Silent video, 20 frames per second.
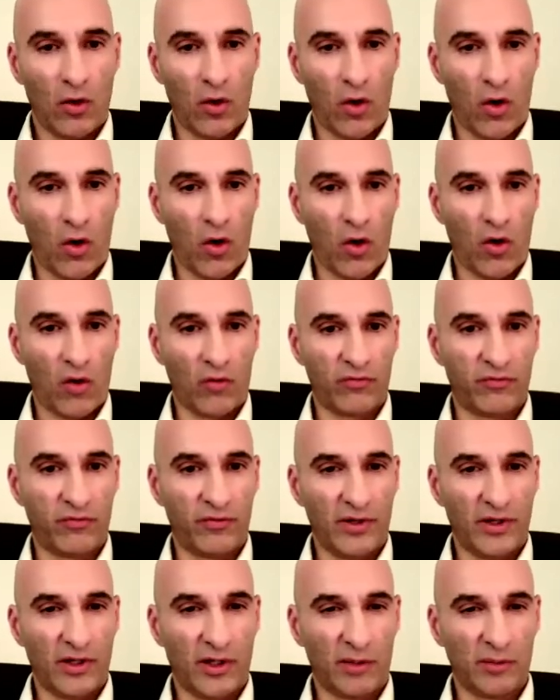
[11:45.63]

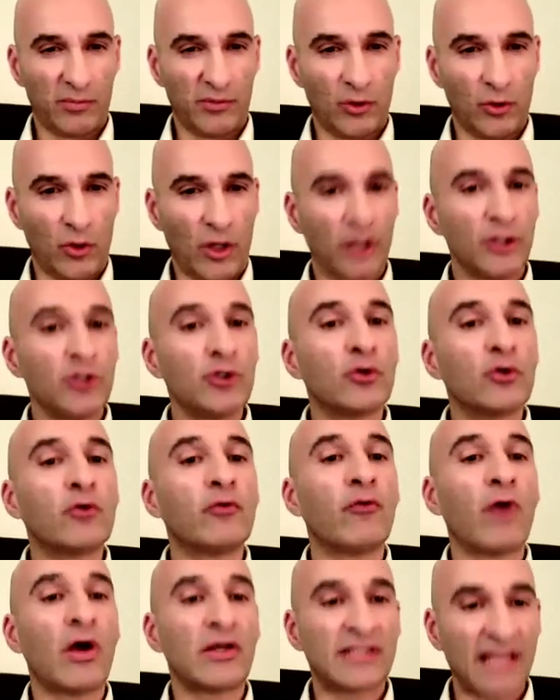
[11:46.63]
of um, you know, a
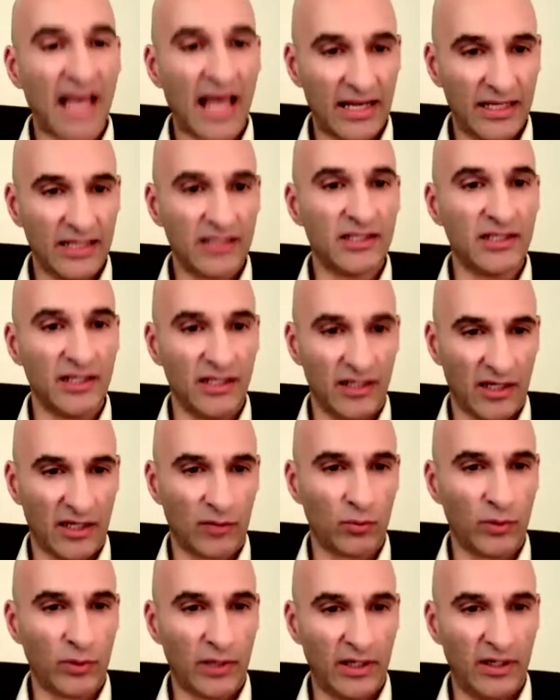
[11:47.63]
universality
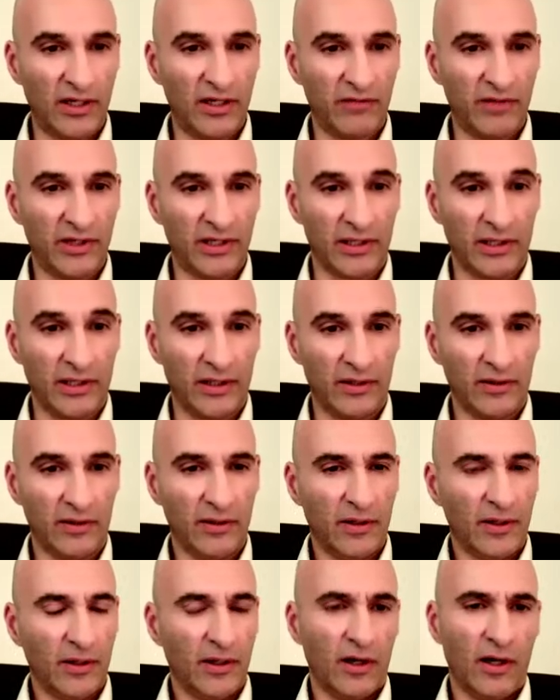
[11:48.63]
that we are living
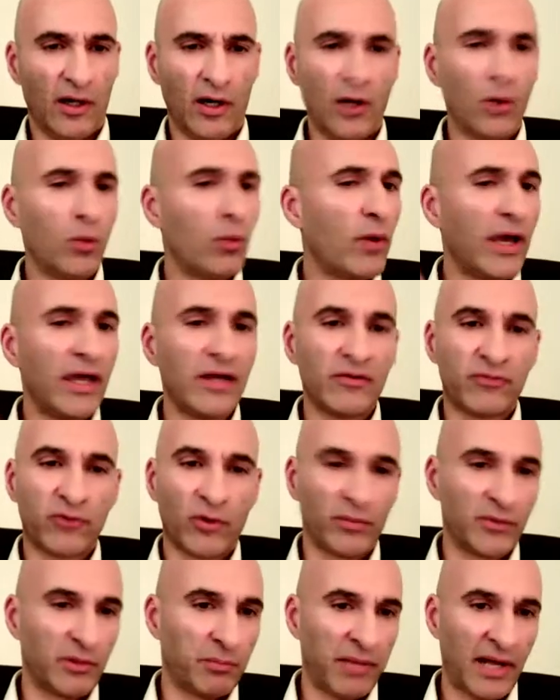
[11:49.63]
in, uh, away
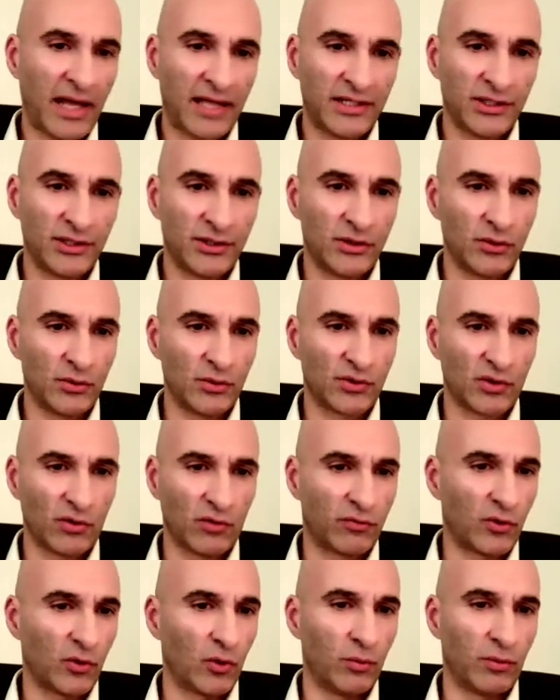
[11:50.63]
from the platitudes
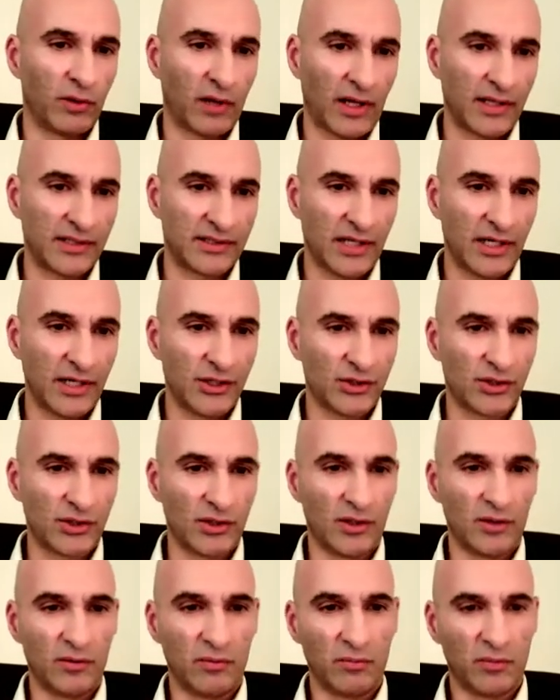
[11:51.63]
of
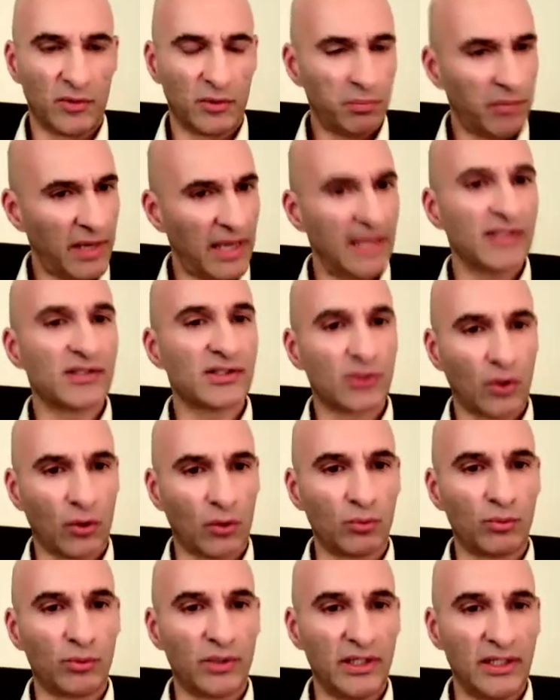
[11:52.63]
globalization, but based
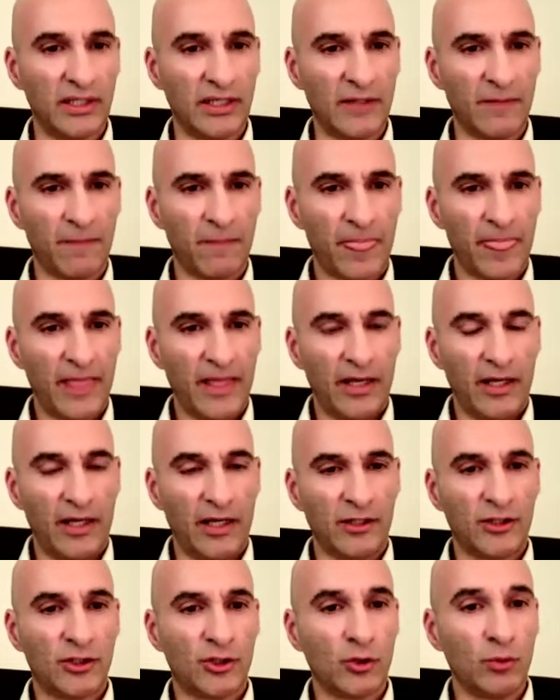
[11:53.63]
on really
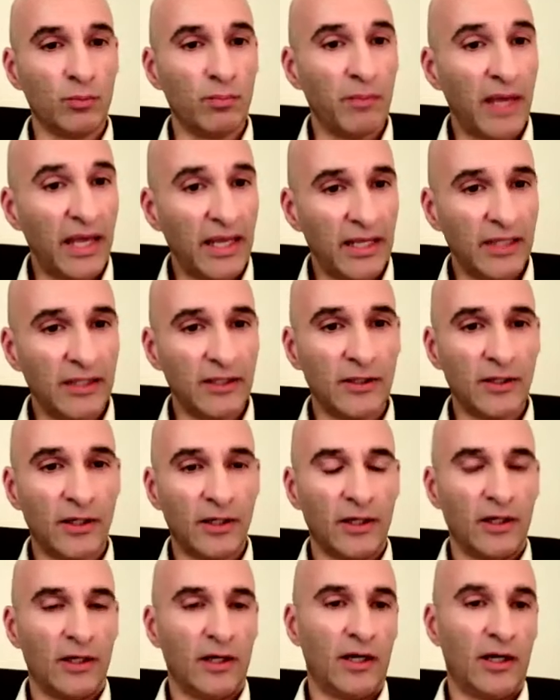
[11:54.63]
a
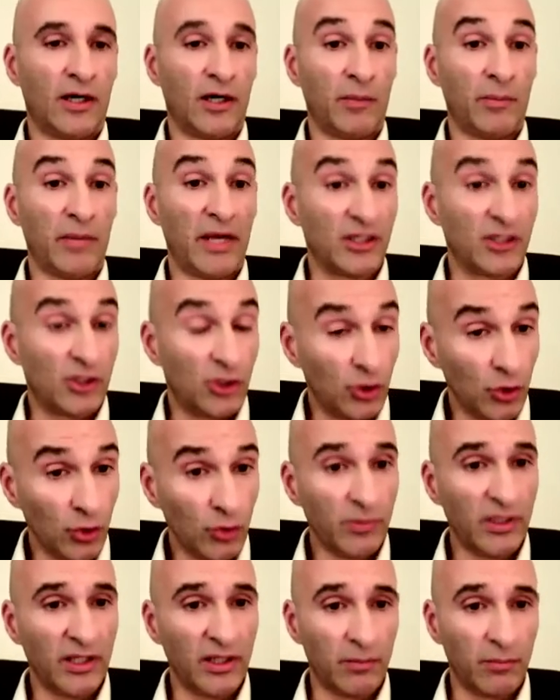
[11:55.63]
humane um, and
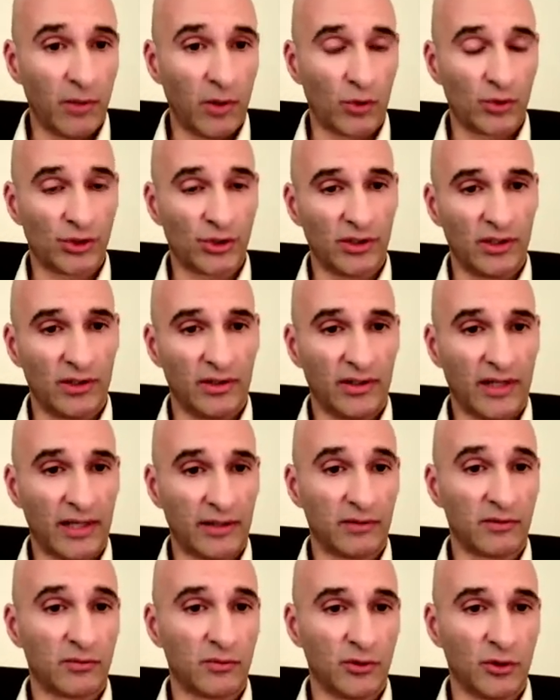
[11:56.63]
human emotion
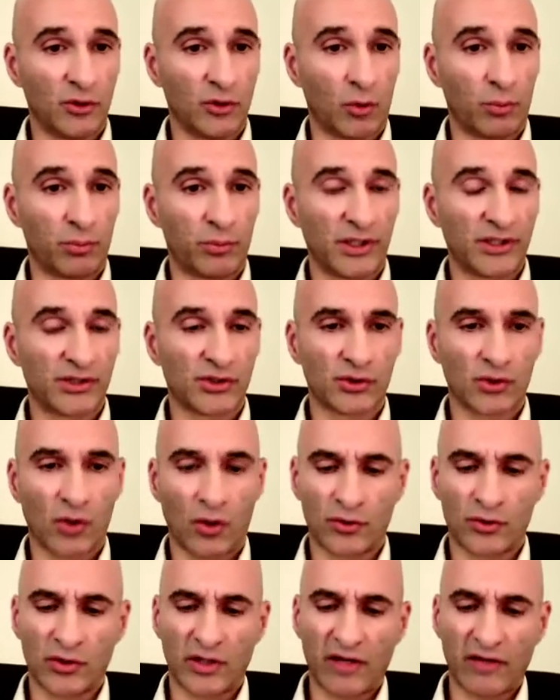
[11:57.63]
that you know, brings us
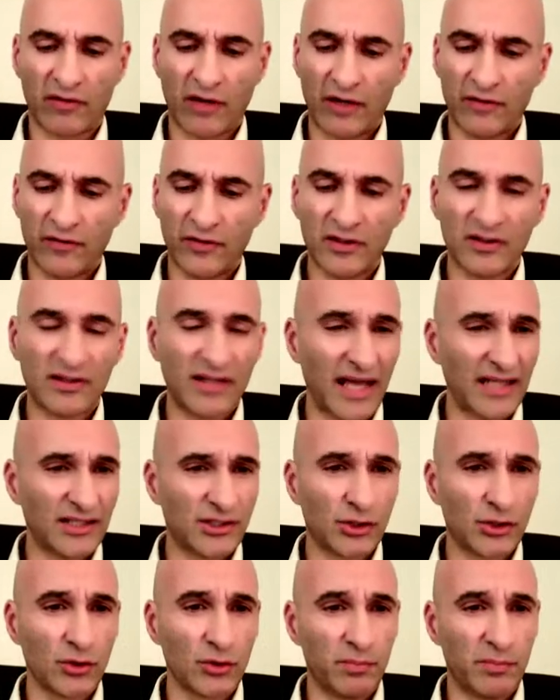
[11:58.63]
all together. I think
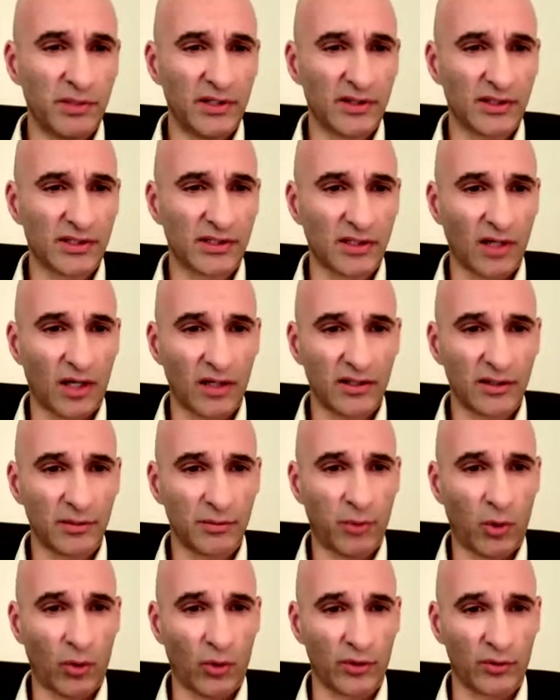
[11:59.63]
that should be the
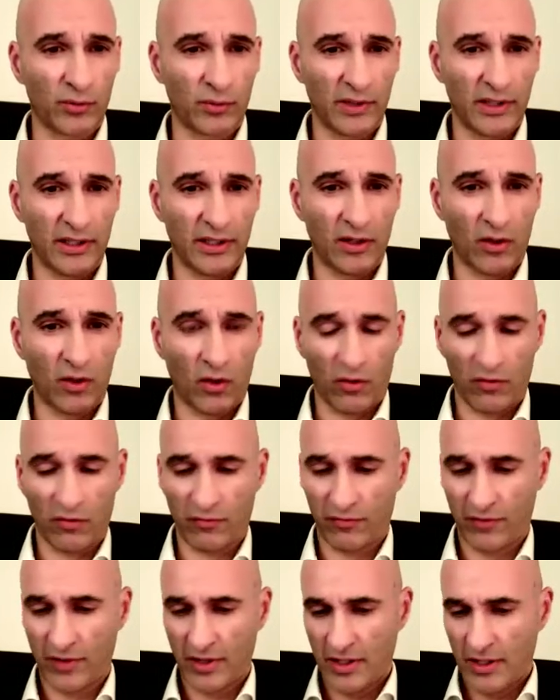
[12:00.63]
starting point, really,
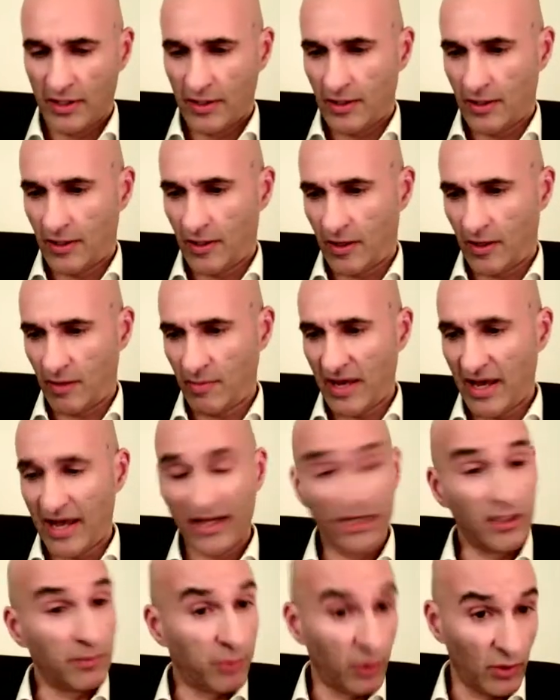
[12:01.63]
of um,
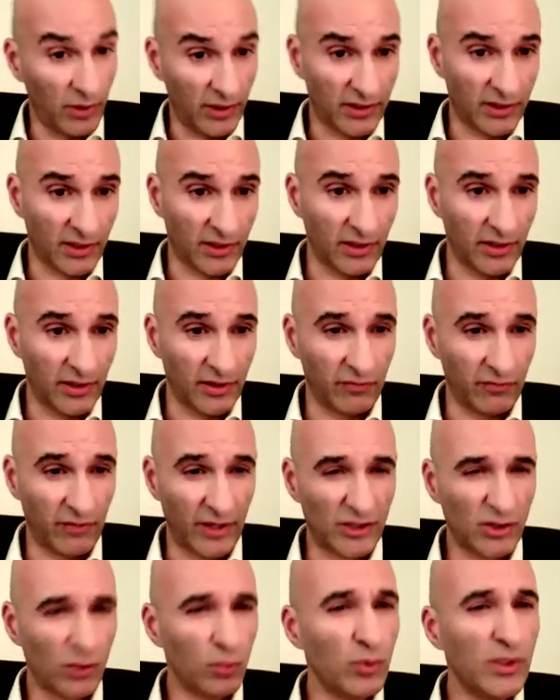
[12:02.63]
any political
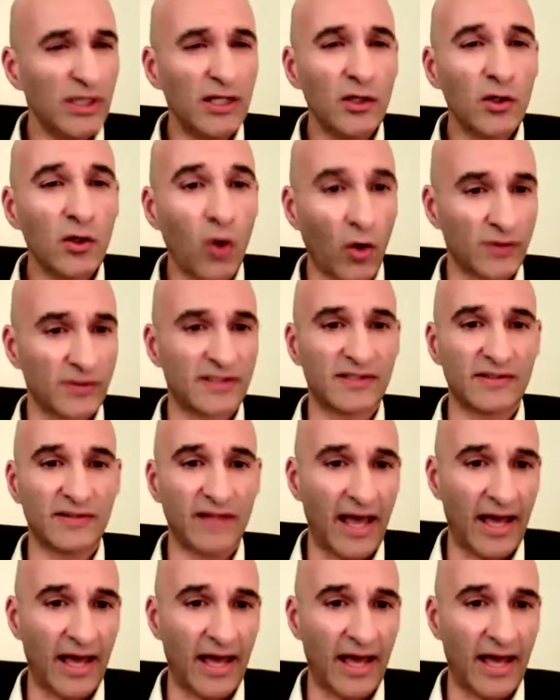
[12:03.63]
innovation. We lost